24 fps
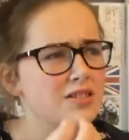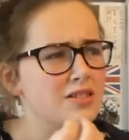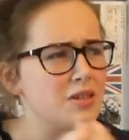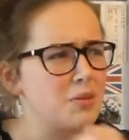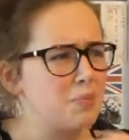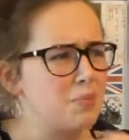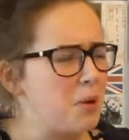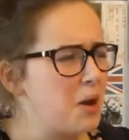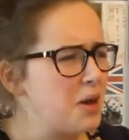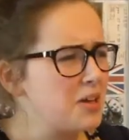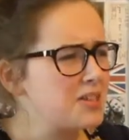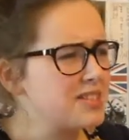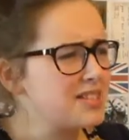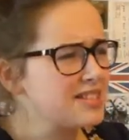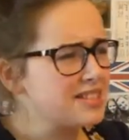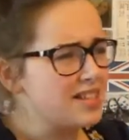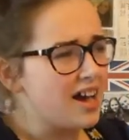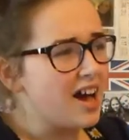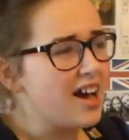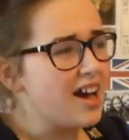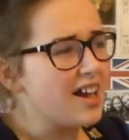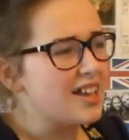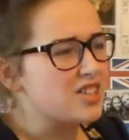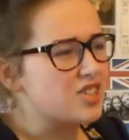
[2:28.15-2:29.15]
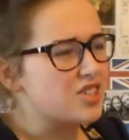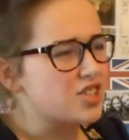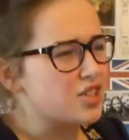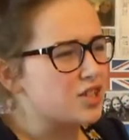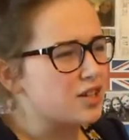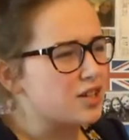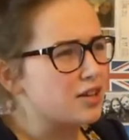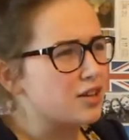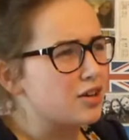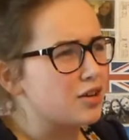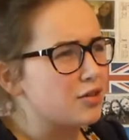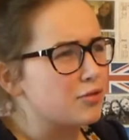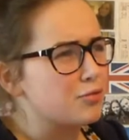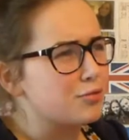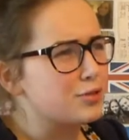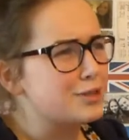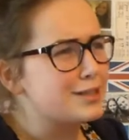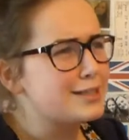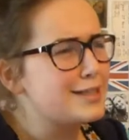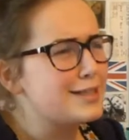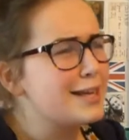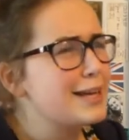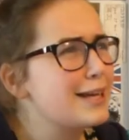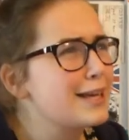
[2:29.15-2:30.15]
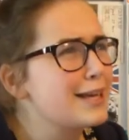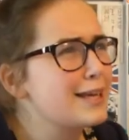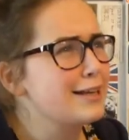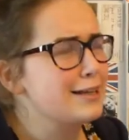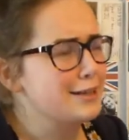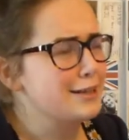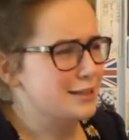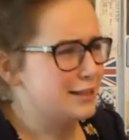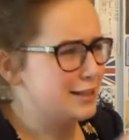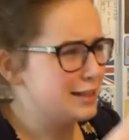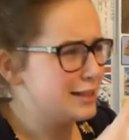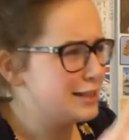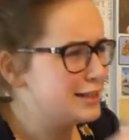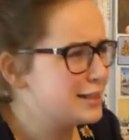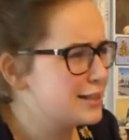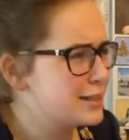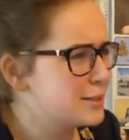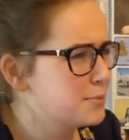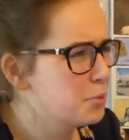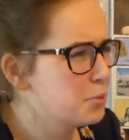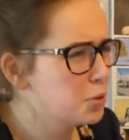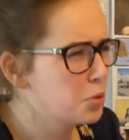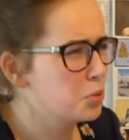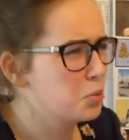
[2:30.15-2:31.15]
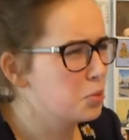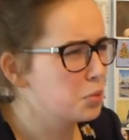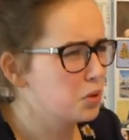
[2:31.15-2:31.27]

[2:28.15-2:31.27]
the person's eyes just look ridiculously small.